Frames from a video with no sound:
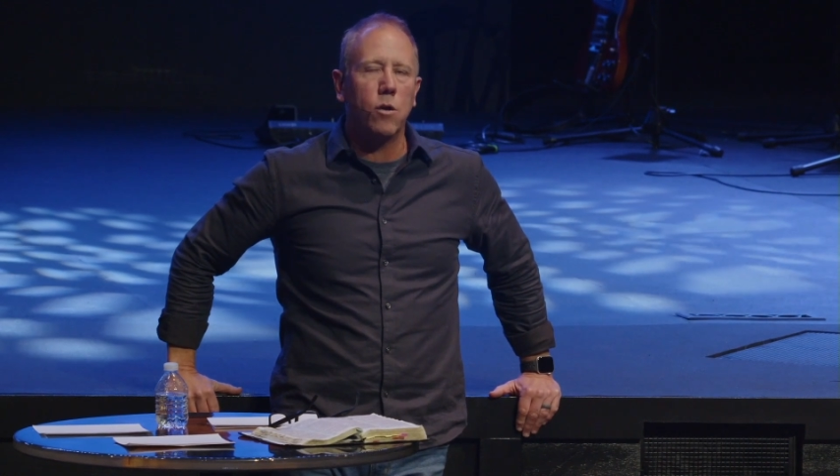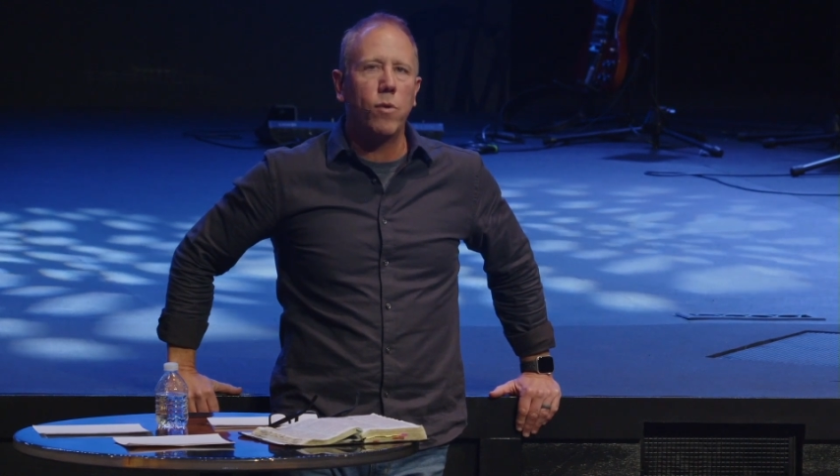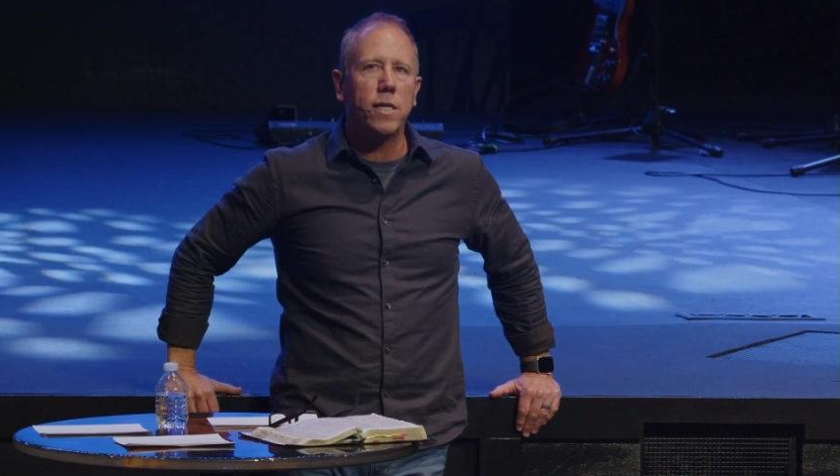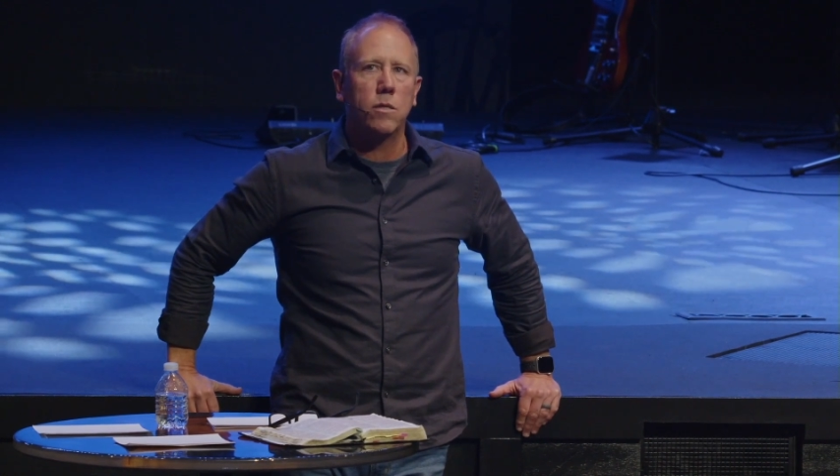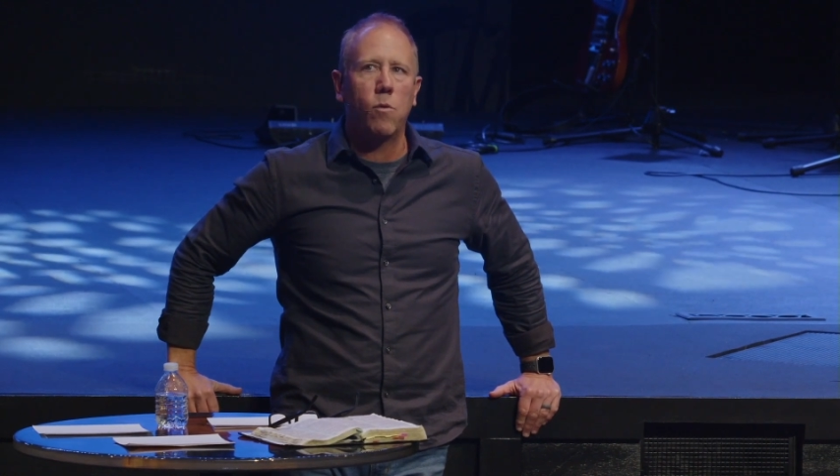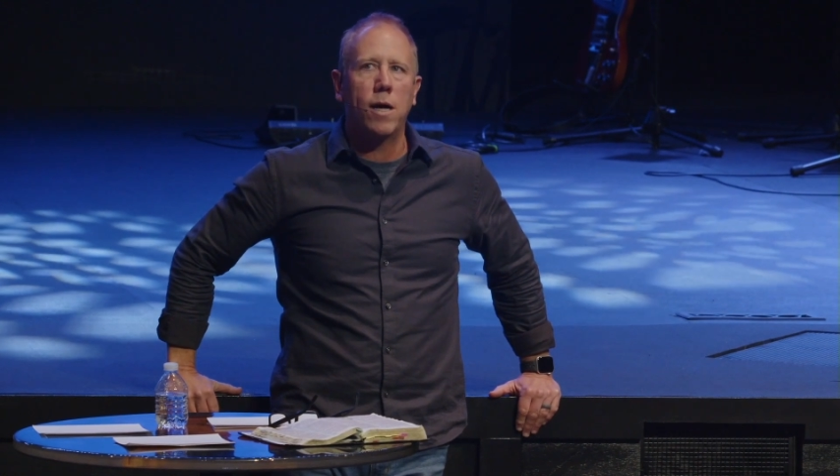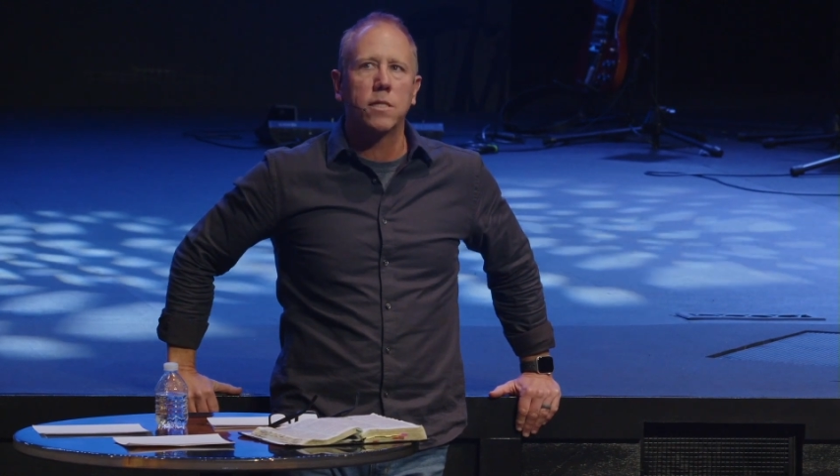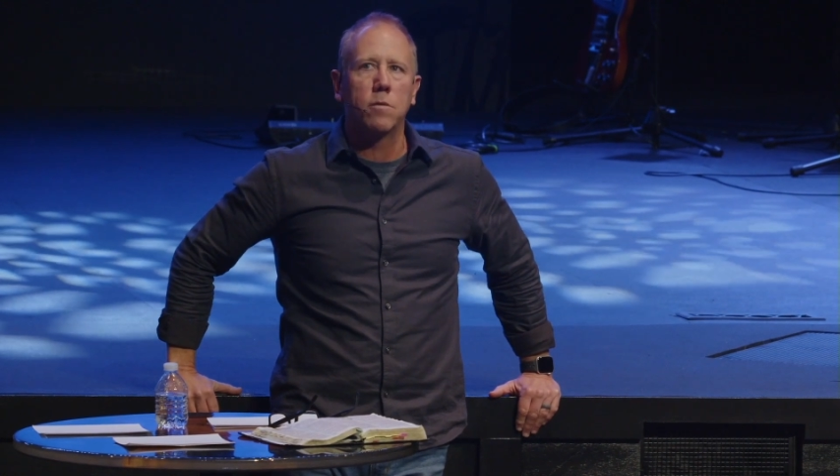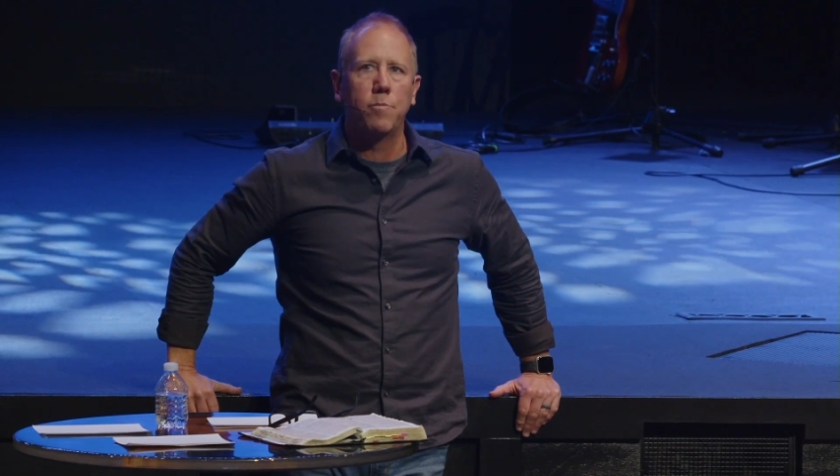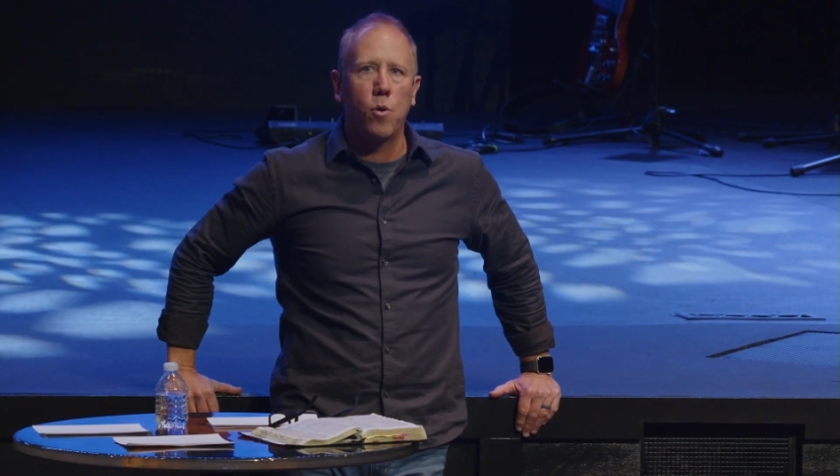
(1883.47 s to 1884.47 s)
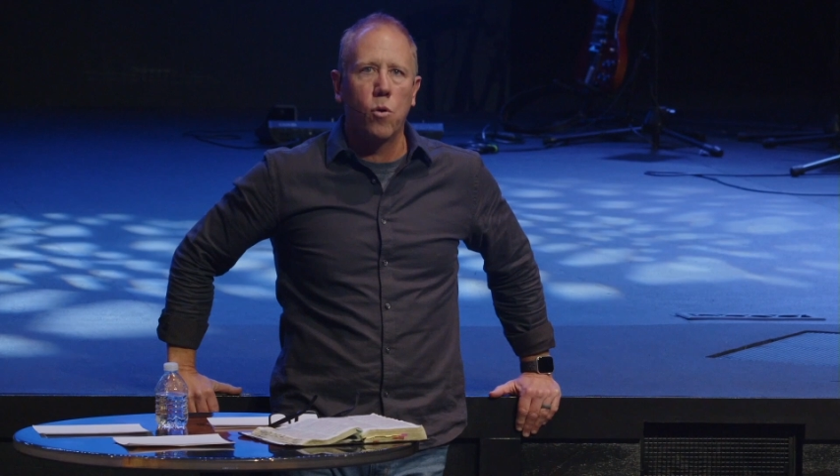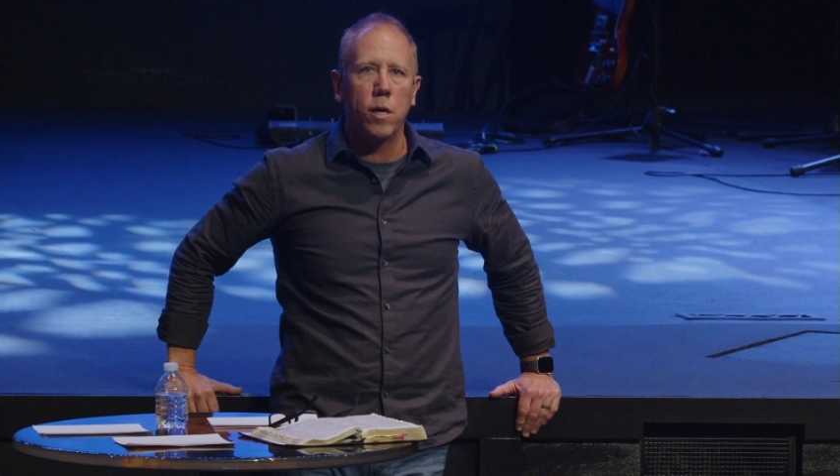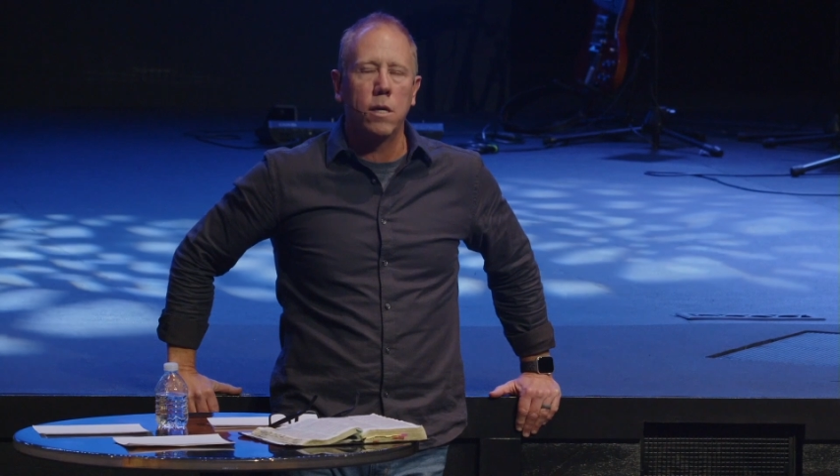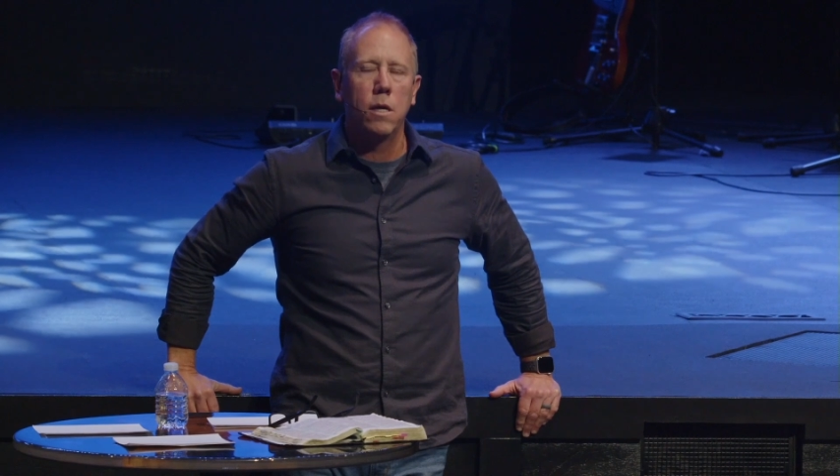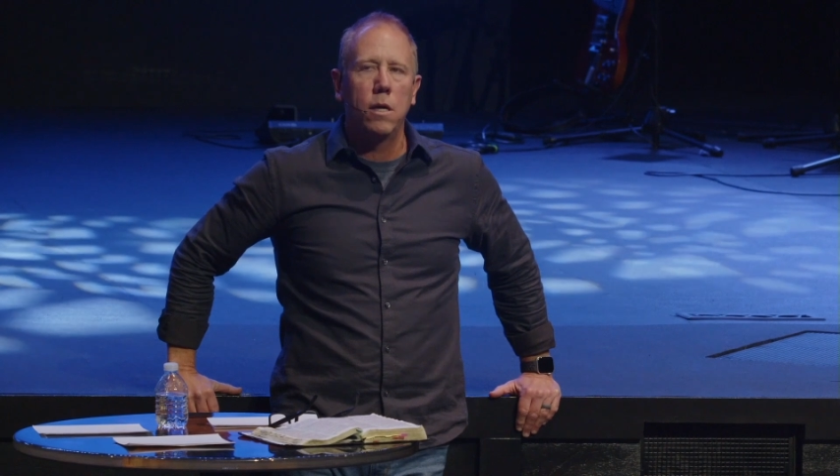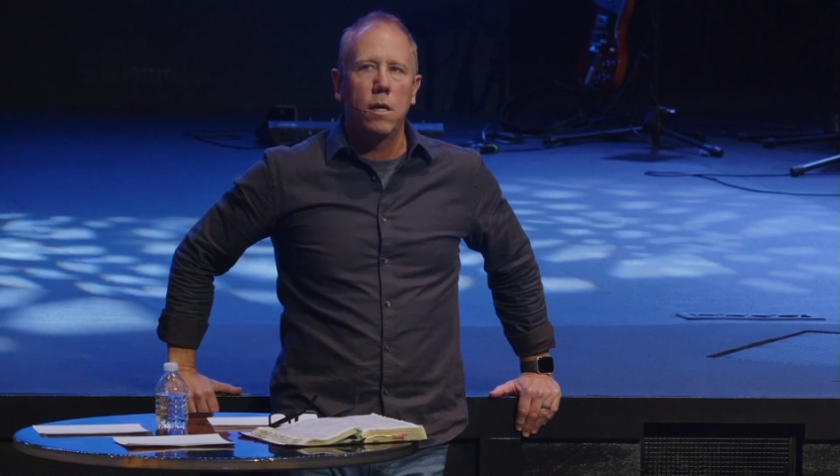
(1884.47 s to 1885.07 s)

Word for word: the reason why it's important